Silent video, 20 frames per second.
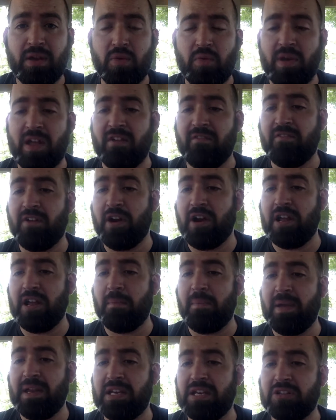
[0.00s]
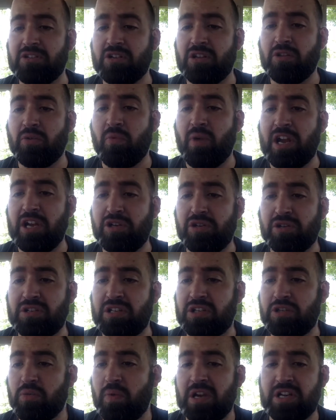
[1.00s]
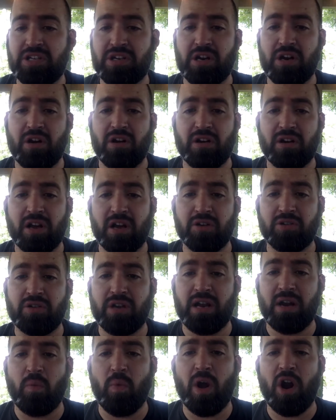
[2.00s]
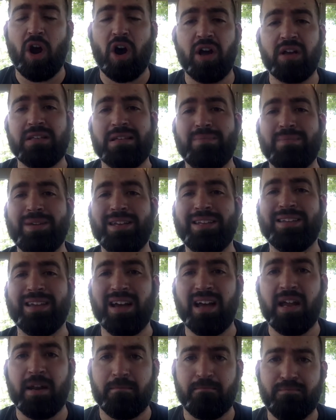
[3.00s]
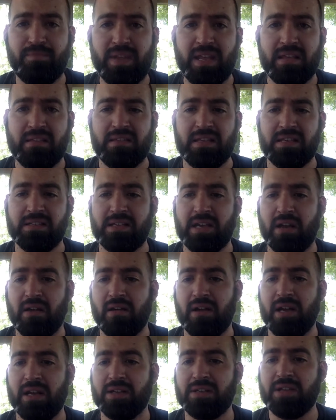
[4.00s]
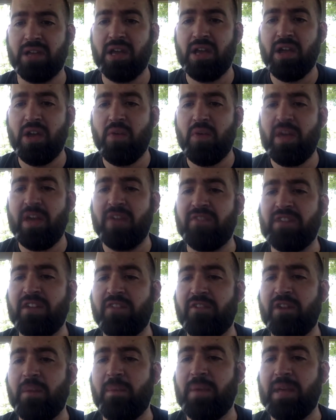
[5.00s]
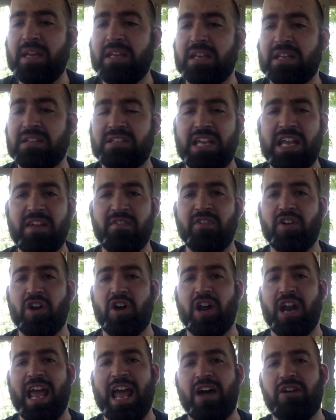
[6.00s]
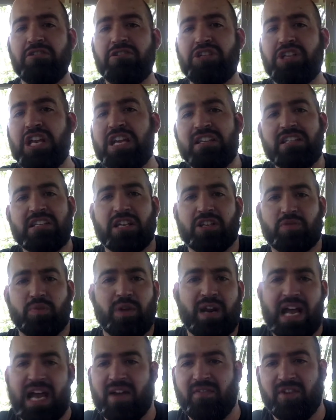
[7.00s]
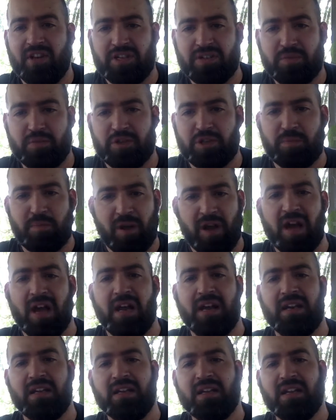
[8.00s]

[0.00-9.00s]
We have varying opinions on the racial situation in our country and what ought to be done in these areas. We have different opinions, even on how Jesus would have us respond